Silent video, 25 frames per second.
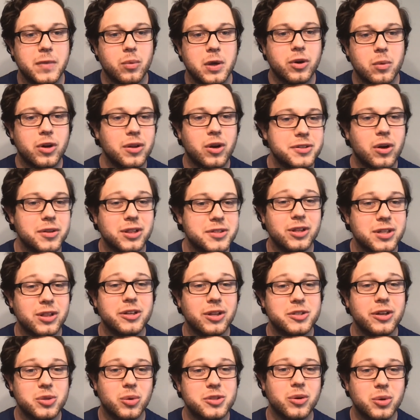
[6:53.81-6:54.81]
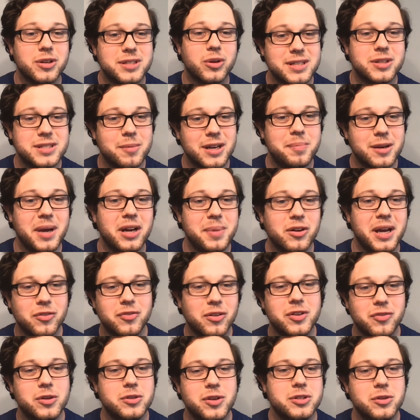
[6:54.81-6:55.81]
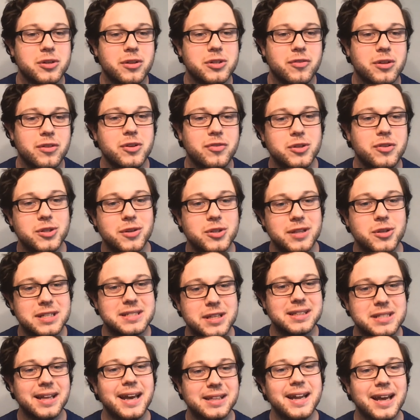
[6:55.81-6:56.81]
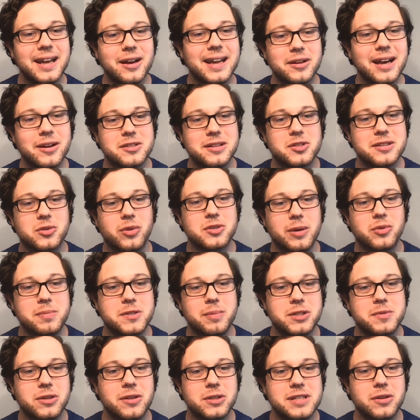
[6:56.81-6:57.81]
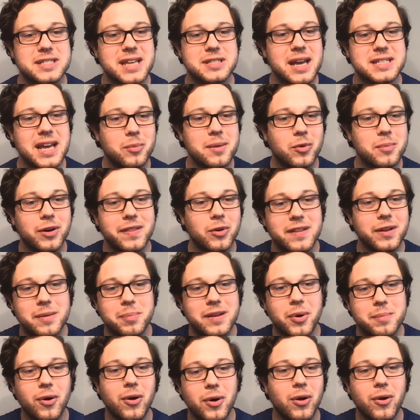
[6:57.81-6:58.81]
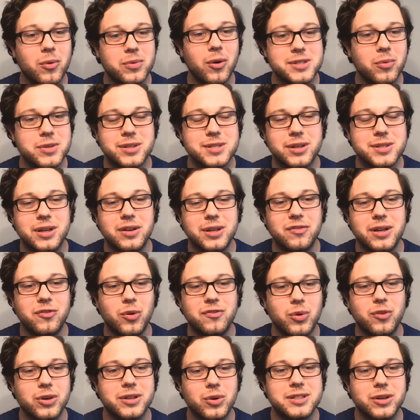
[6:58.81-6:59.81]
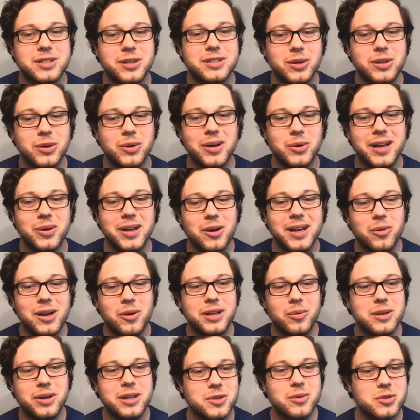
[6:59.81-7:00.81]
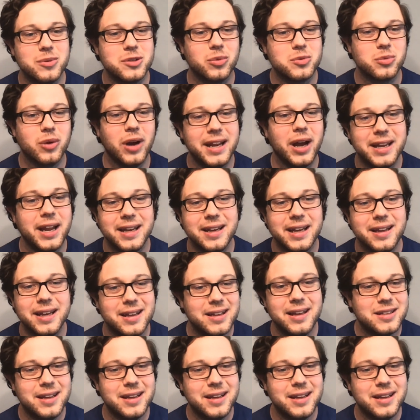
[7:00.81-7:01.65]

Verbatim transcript: We're called to look towards a better future, the future that's laid out in Scripture, the same one that Paul was looking forward to when he was writing